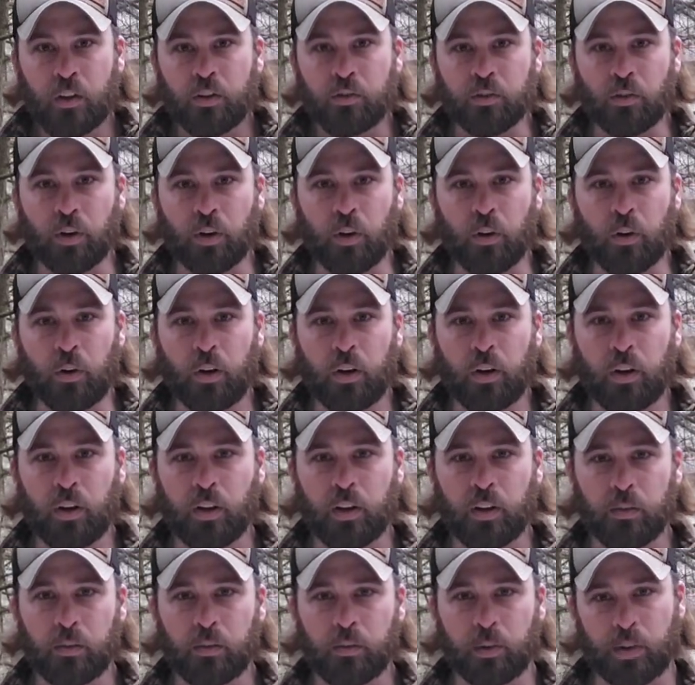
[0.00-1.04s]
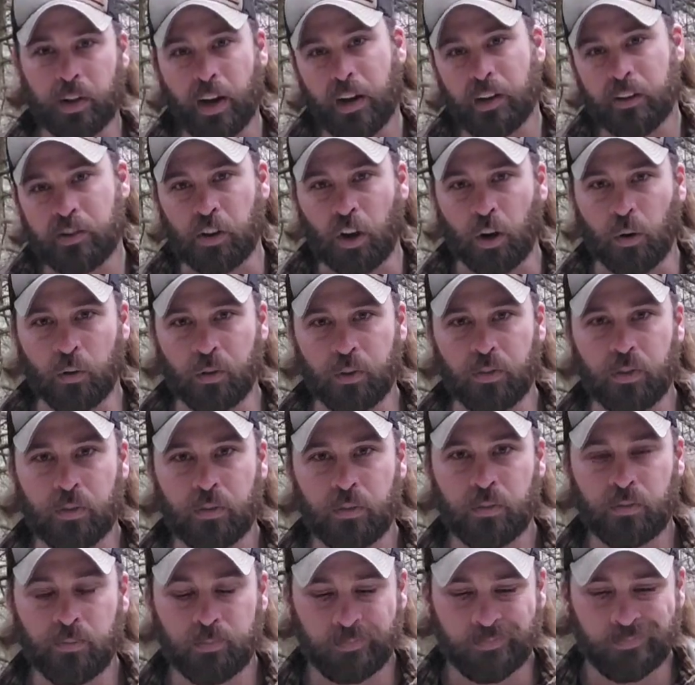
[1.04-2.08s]
So we'll kind of start with
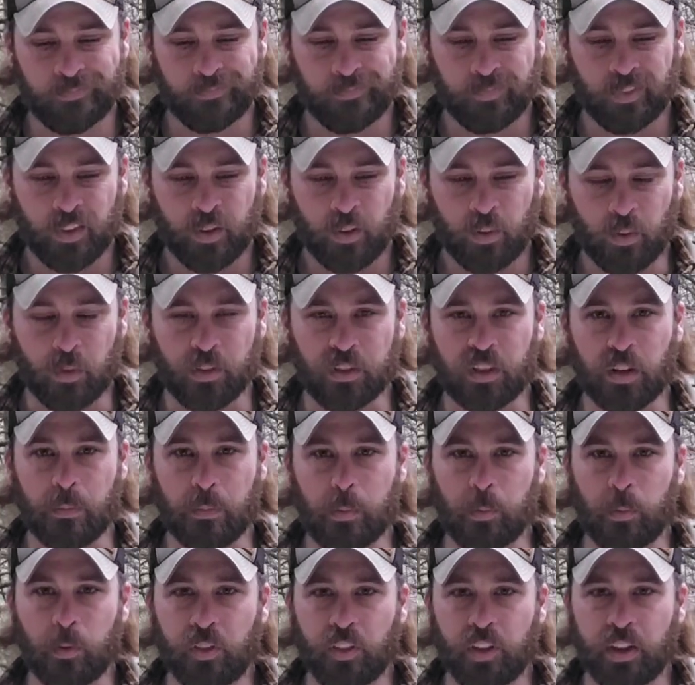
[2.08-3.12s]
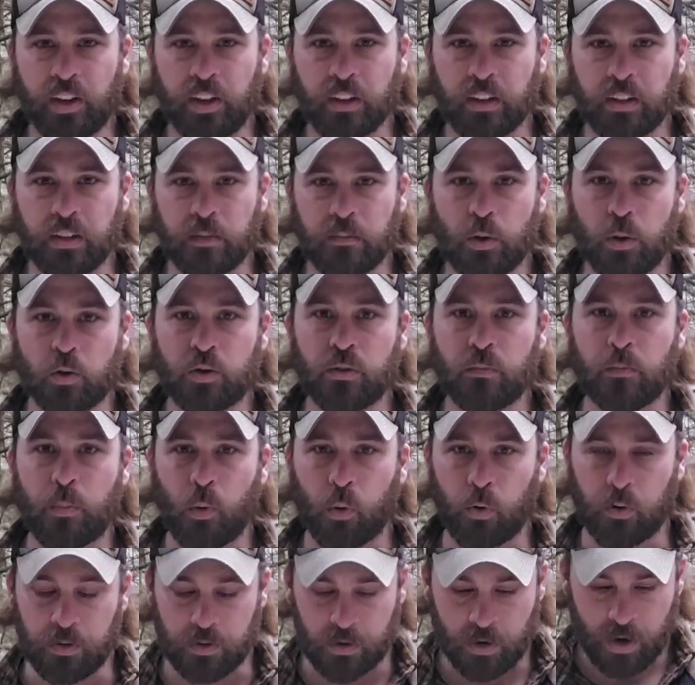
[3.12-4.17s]
what some people think is the most
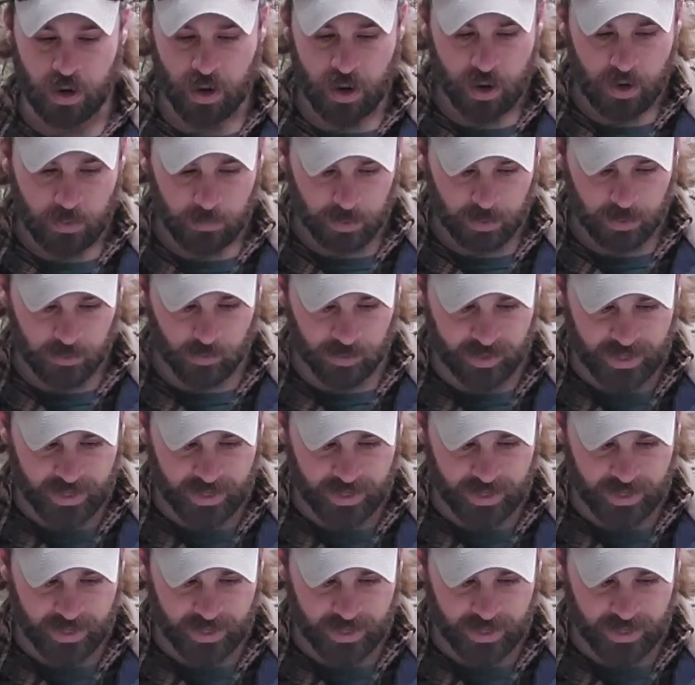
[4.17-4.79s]
important, but in